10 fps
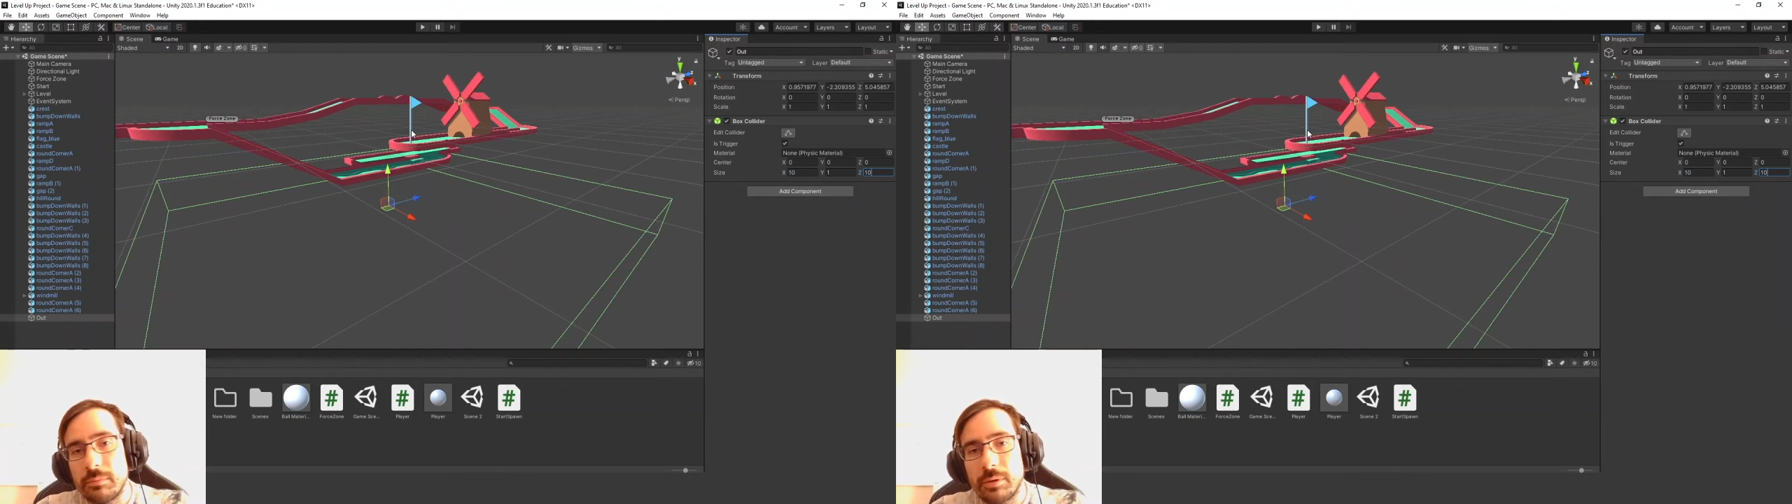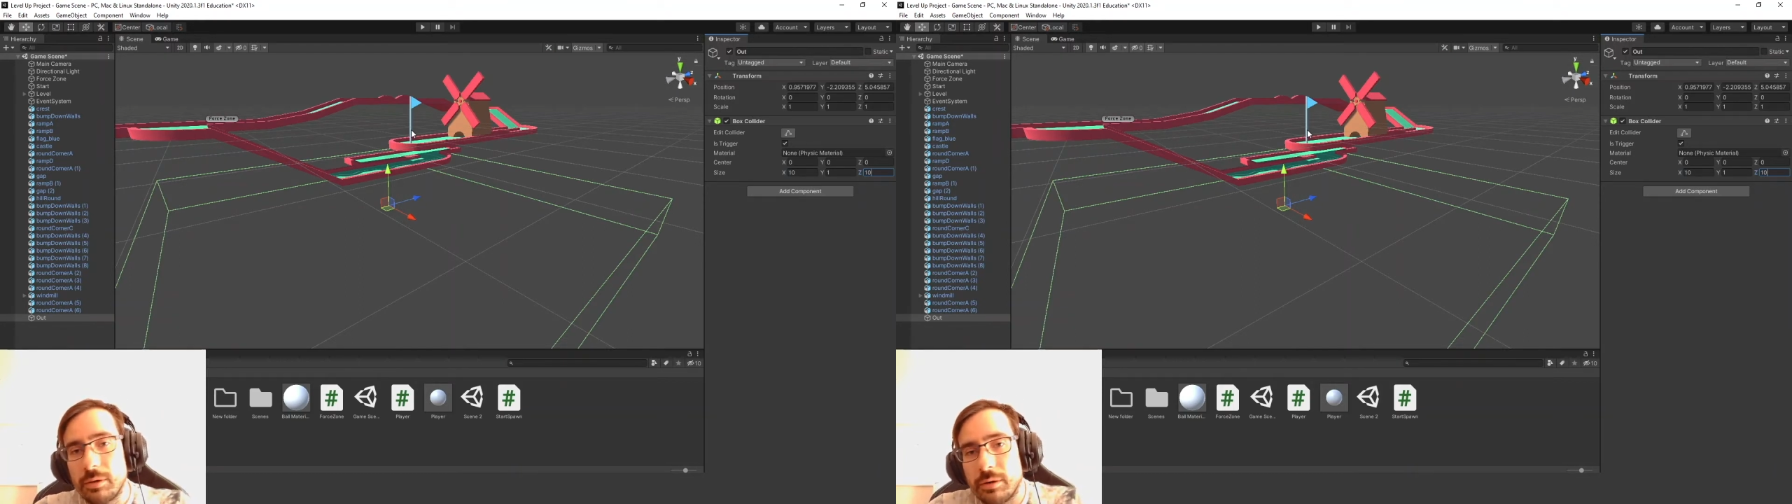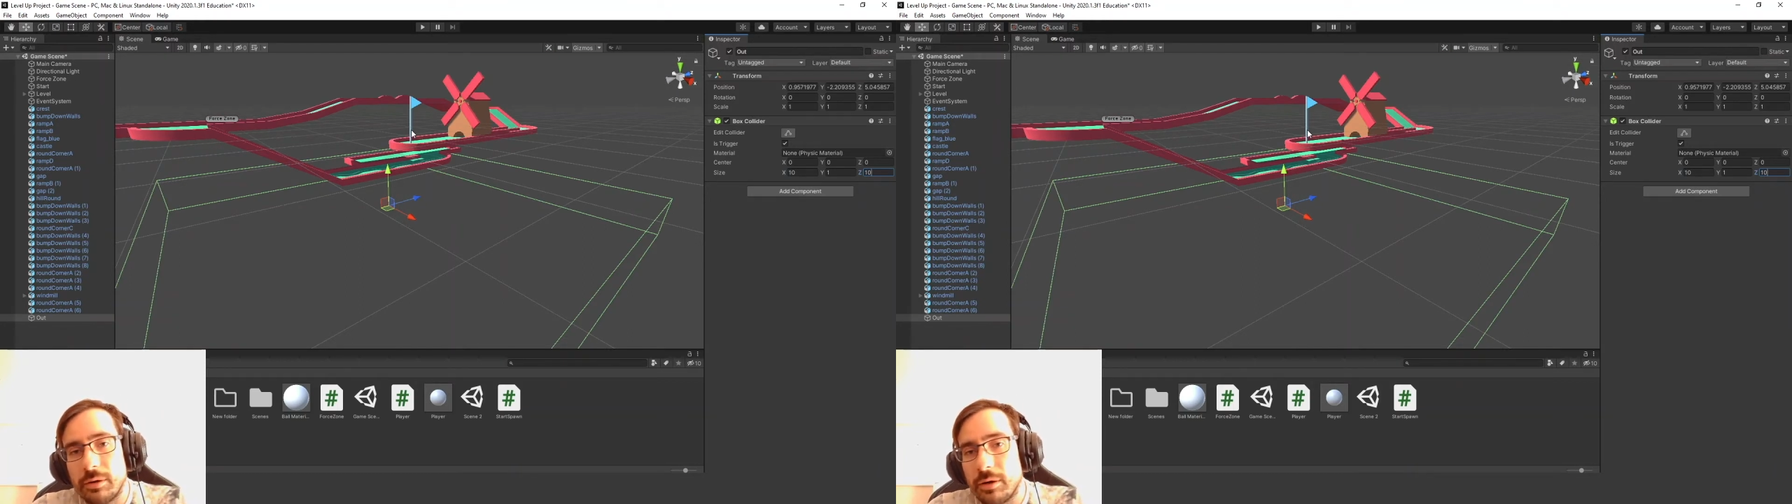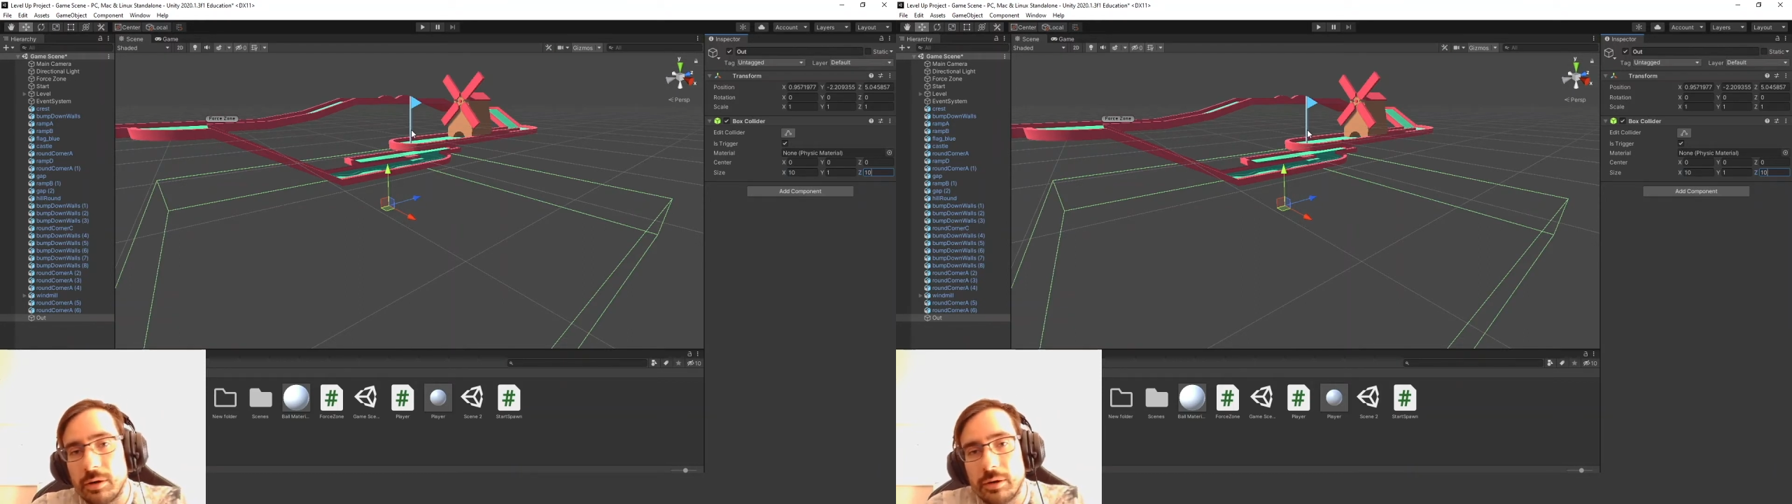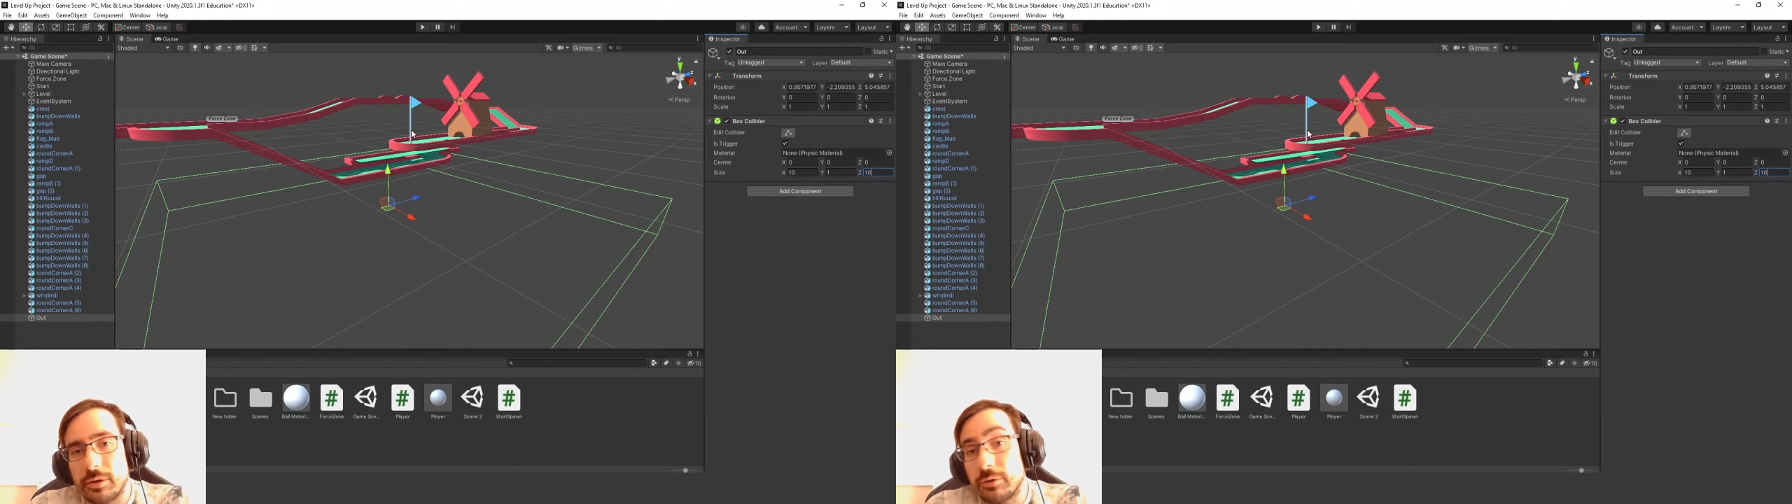
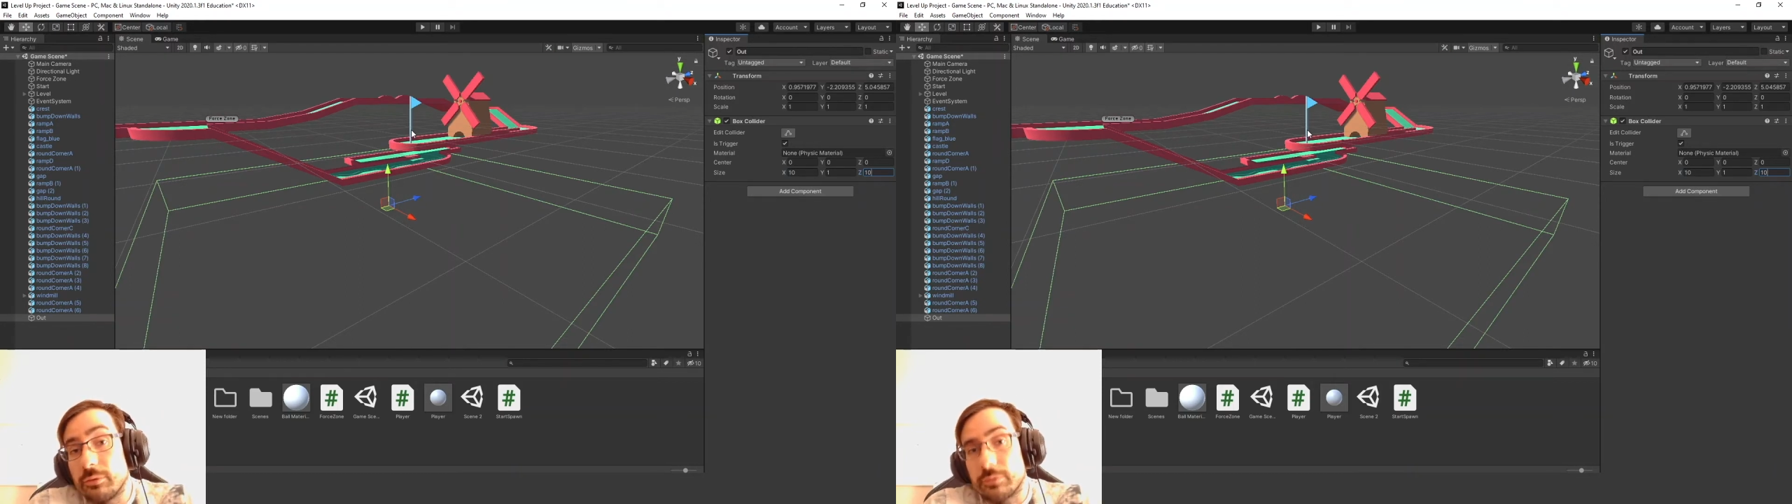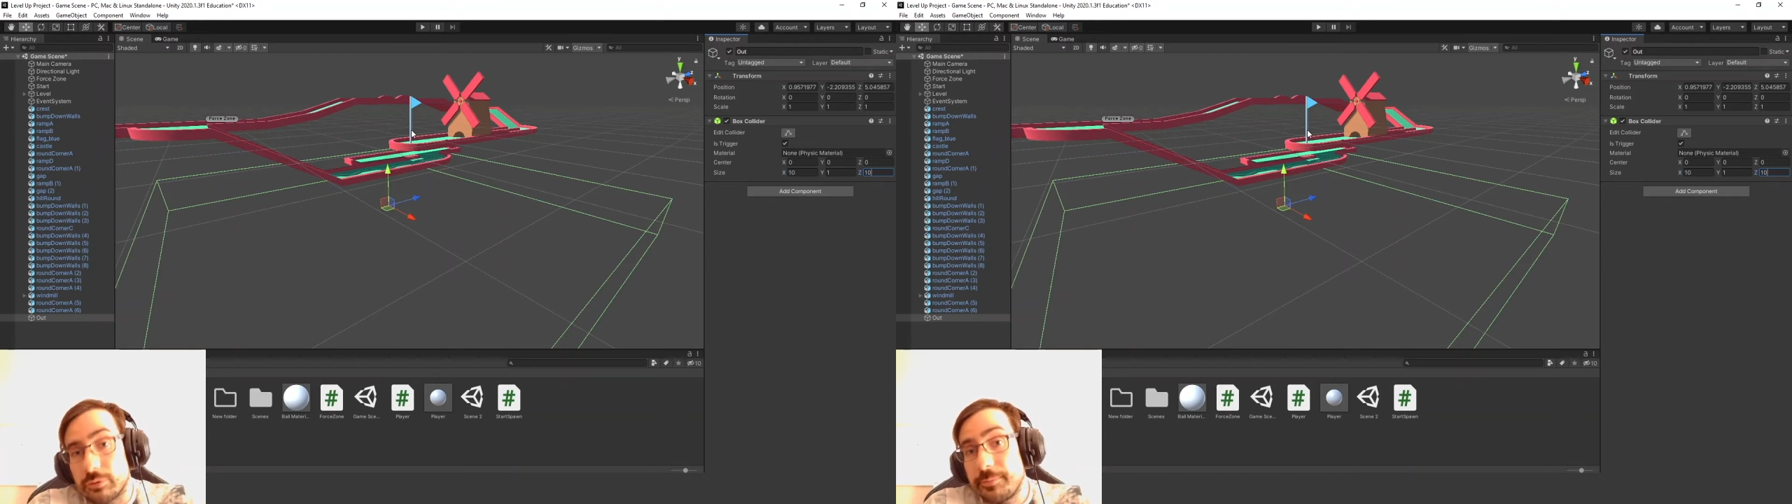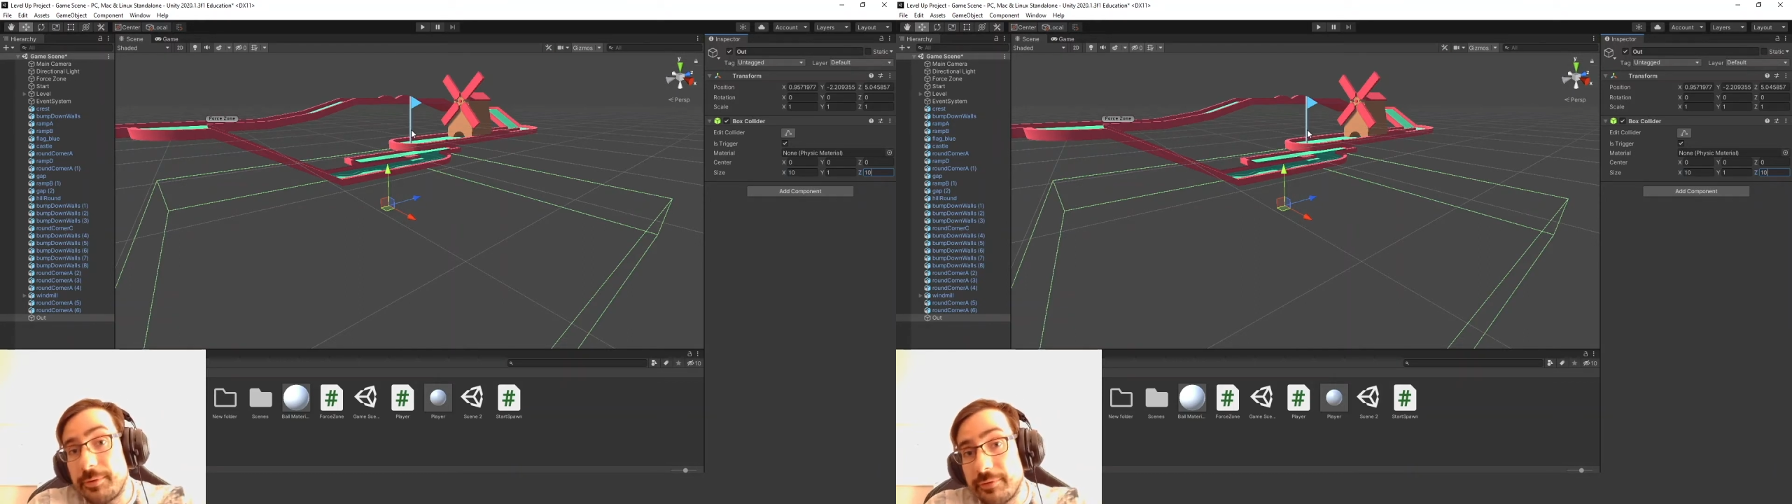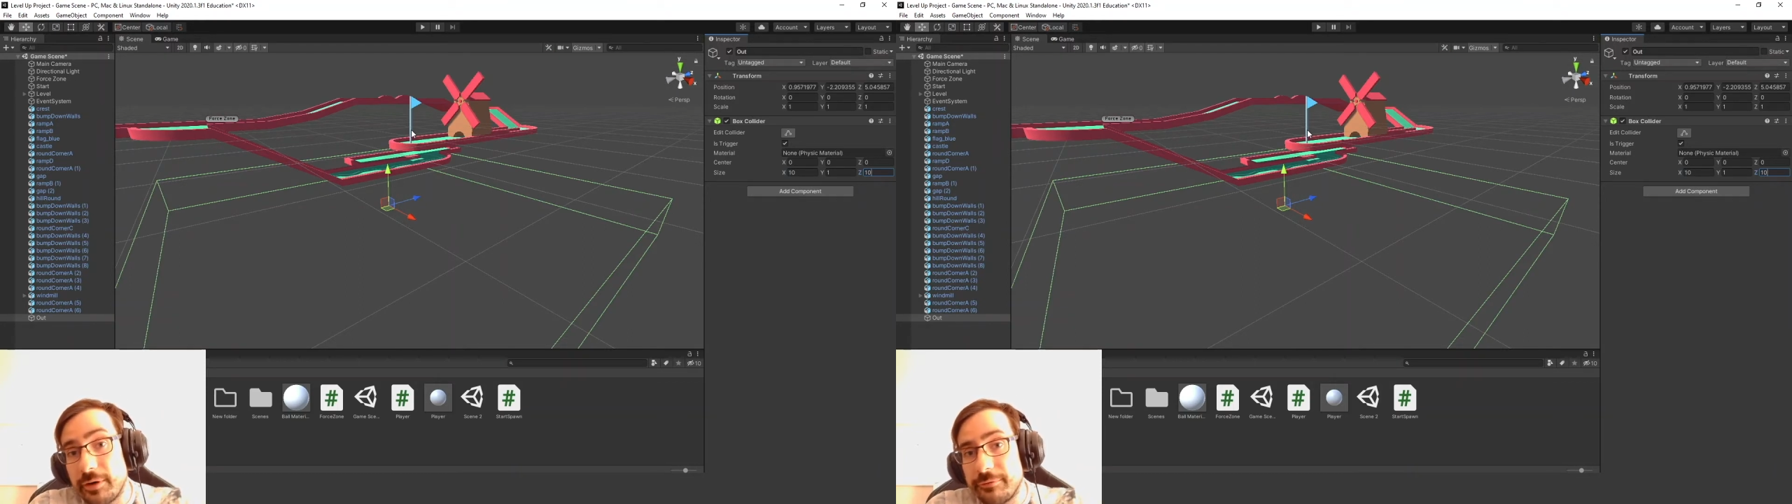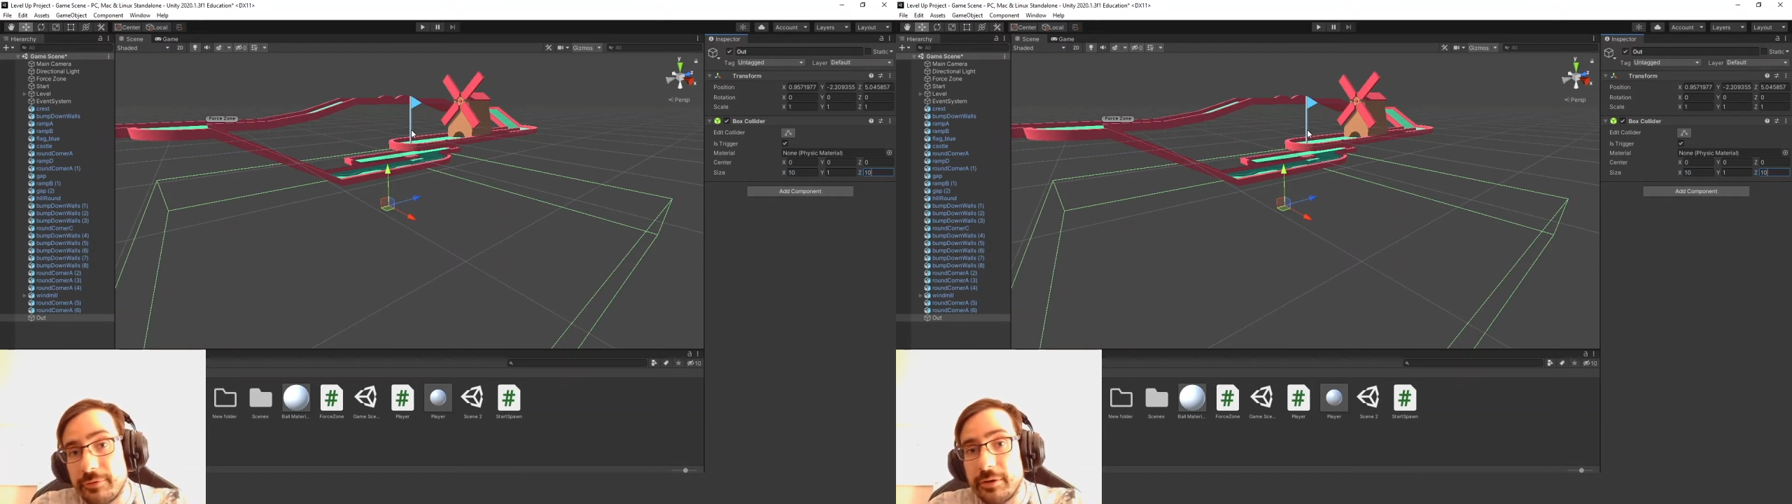or could be
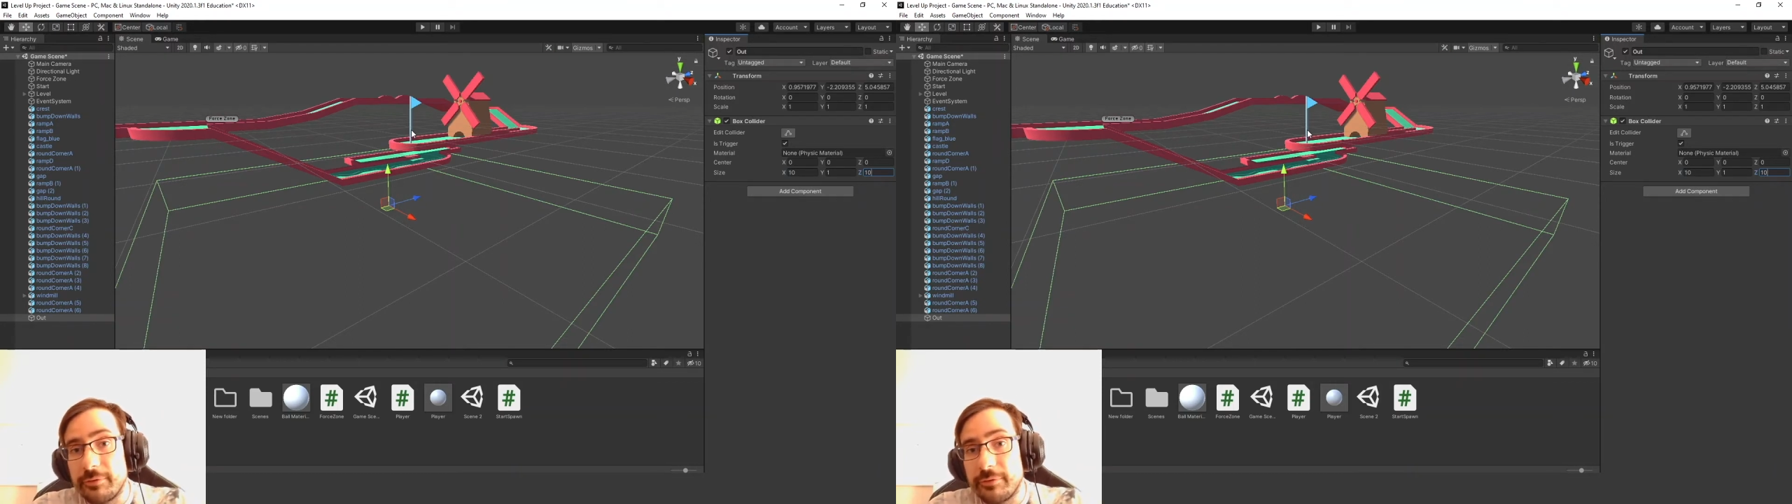very, very,